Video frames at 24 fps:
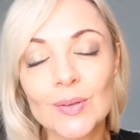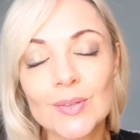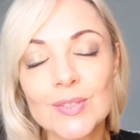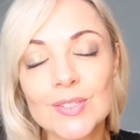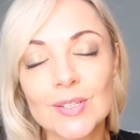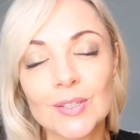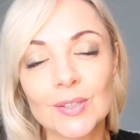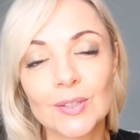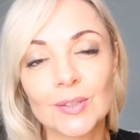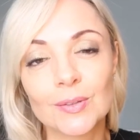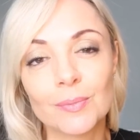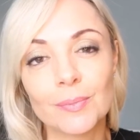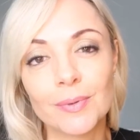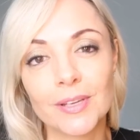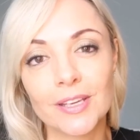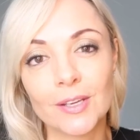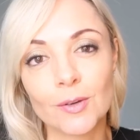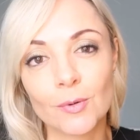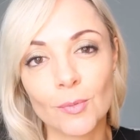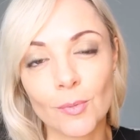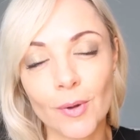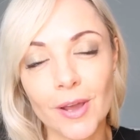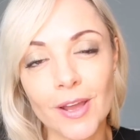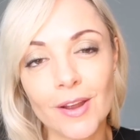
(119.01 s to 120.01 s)
to be
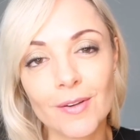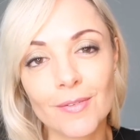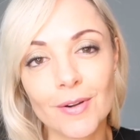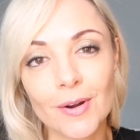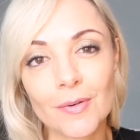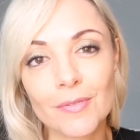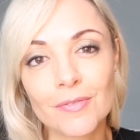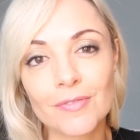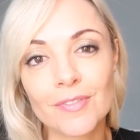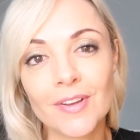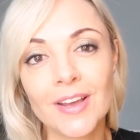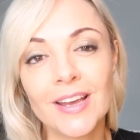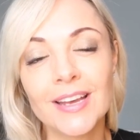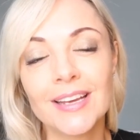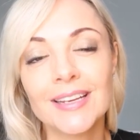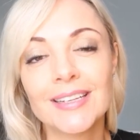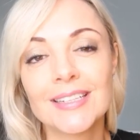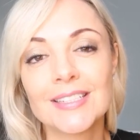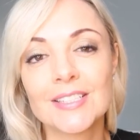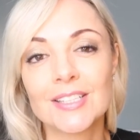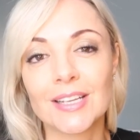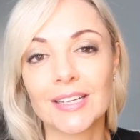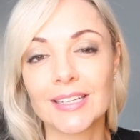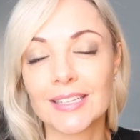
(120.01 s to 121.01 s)
aware of,
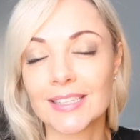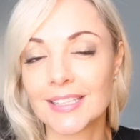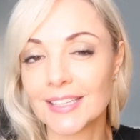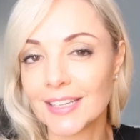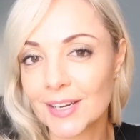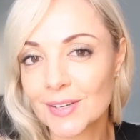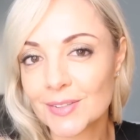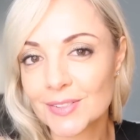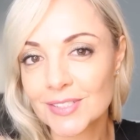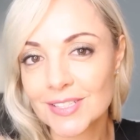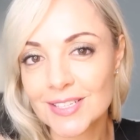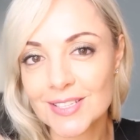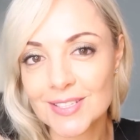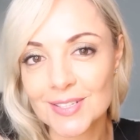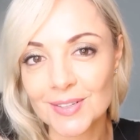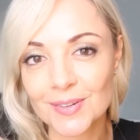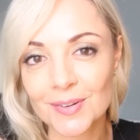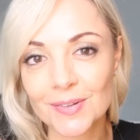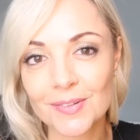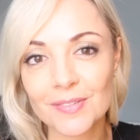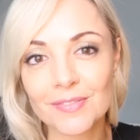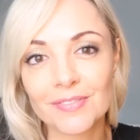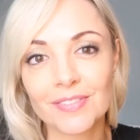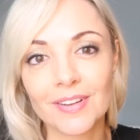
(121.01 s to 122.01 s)
take notice
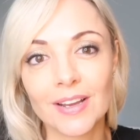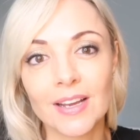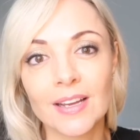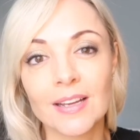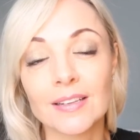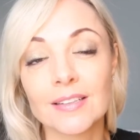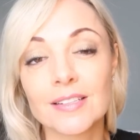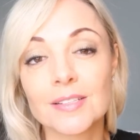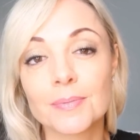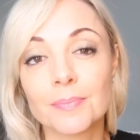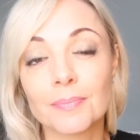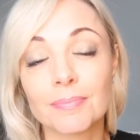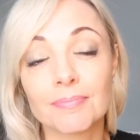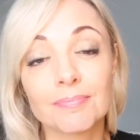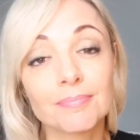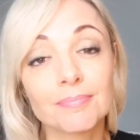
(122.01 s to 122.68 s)
of, and